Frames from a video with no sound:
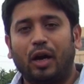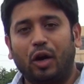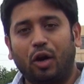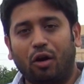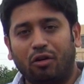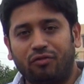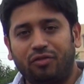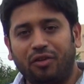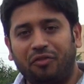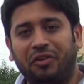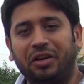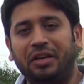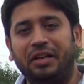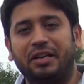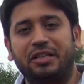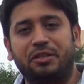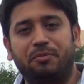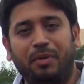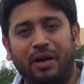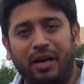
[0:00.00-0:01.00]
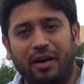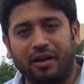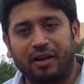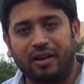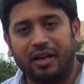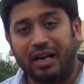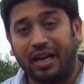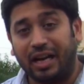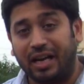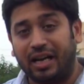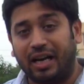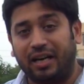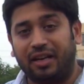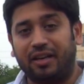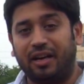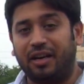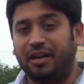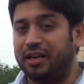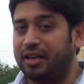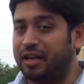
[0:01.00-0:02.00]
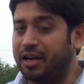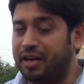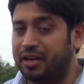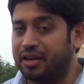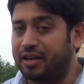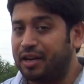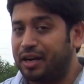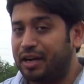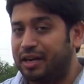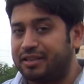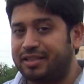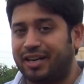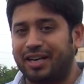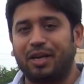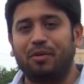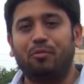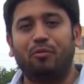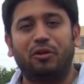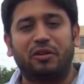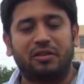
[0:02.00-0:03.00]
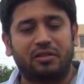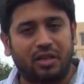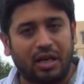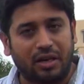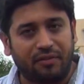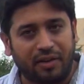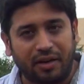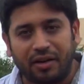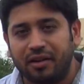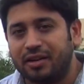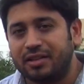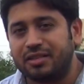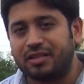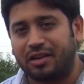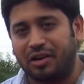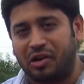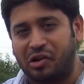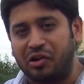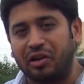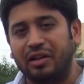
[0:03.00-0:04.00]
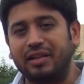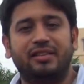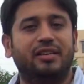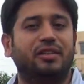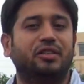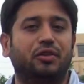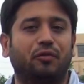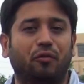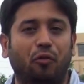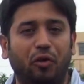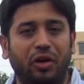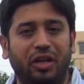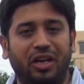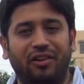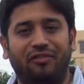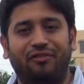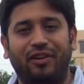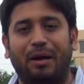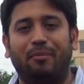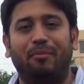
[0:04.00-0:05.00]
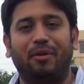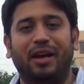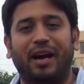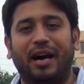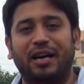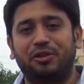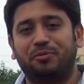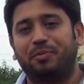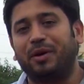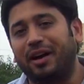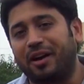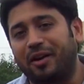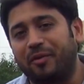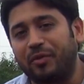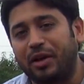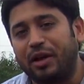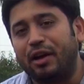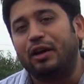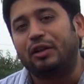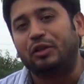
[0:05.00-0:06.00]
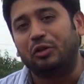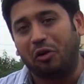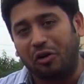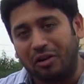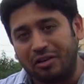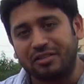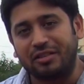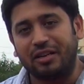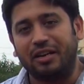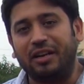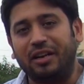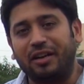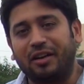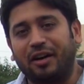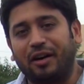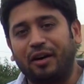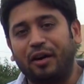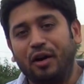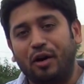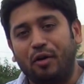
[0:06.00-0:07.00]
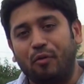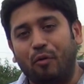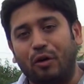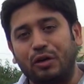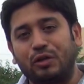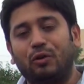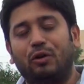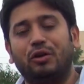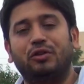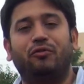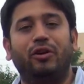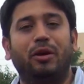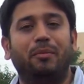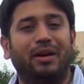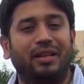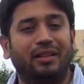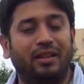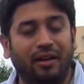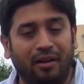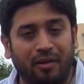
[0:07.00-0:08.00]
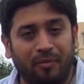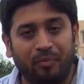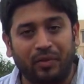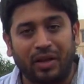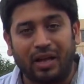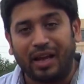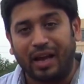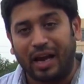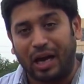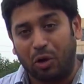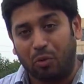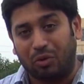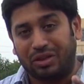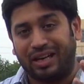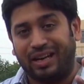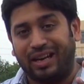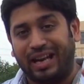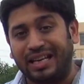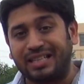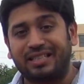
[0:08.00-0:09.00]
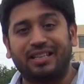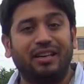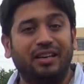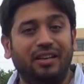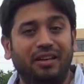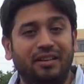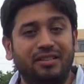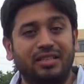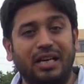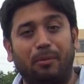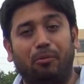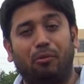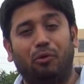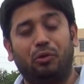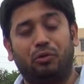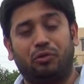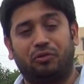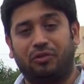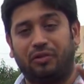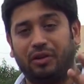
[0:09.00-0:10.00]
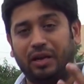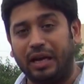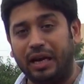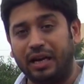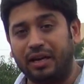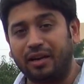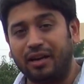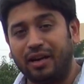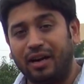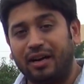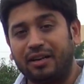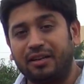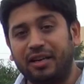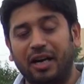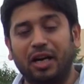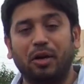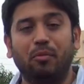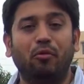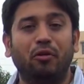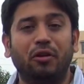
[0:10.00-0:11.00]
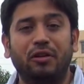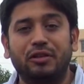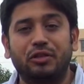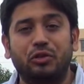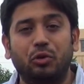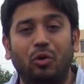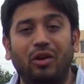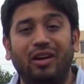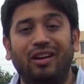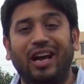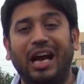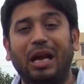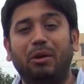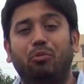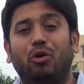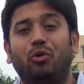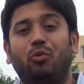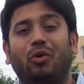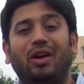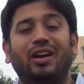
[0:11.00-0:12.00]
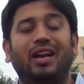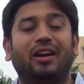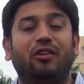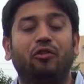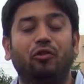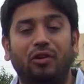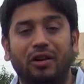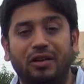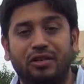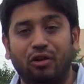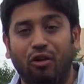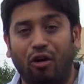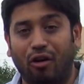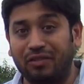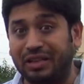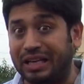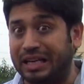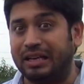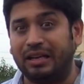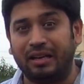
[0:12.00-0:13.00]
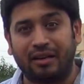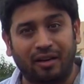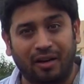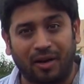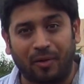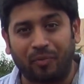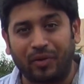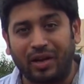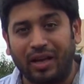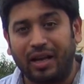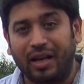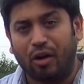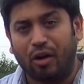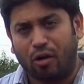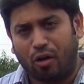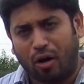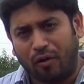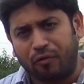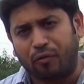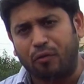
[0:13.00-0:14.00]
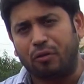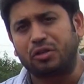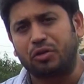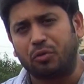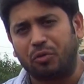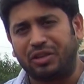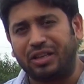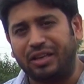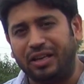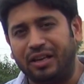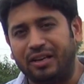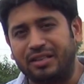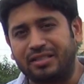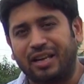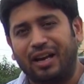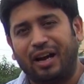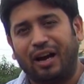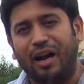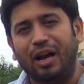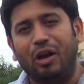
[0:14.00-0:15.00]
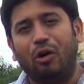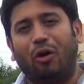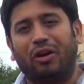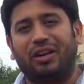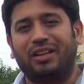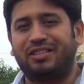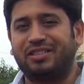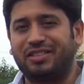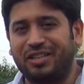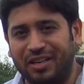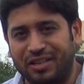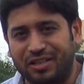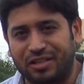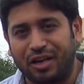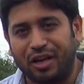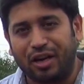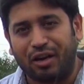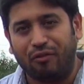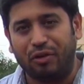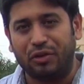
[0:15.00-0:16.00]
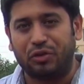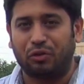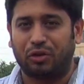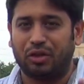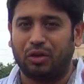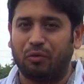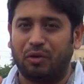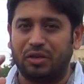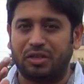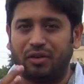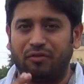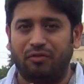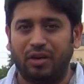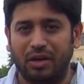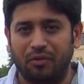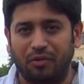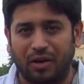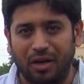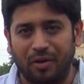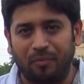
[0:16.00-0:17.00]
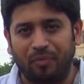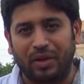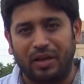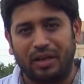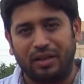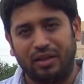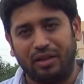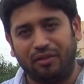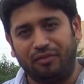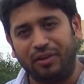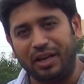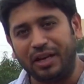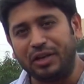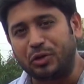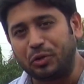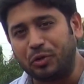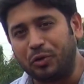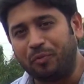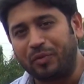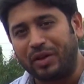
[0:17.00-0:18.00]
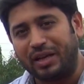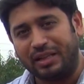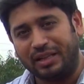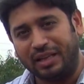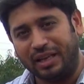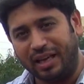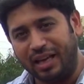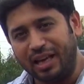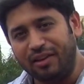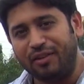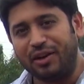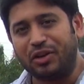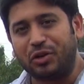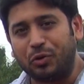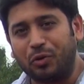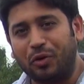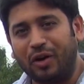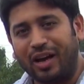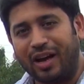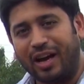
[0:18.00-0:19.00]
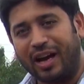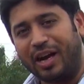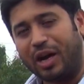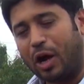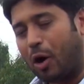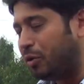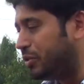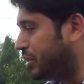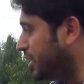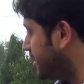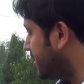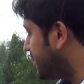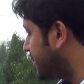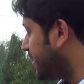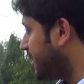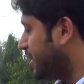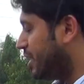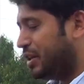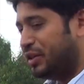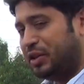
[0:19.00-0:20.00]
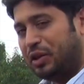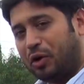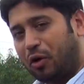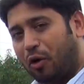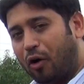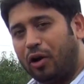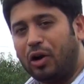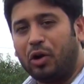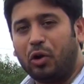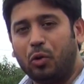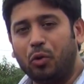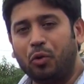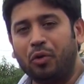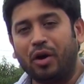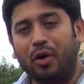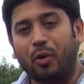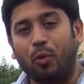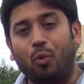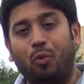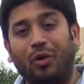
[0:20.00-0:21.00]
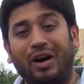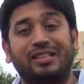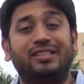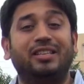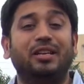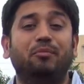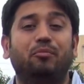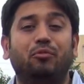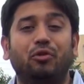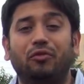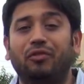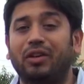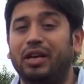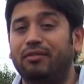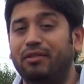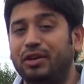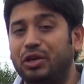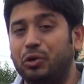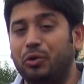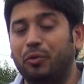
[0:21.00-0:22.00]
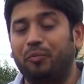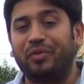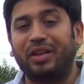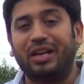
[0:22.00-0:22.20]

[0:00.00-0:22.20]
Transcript: Now 15 years back, in 1998, Tata Motors gave Indians a real sense of owning a family hatchback. The original Indica was launched way back then. And over the next 10 years up to 2008, Tata Motors sold 9.1 lakh units of the Indica. Of course, over the years, a lot has changed. We saw the version V1, the V2, the EV2, and now this, the all-new, vastly improved EV2.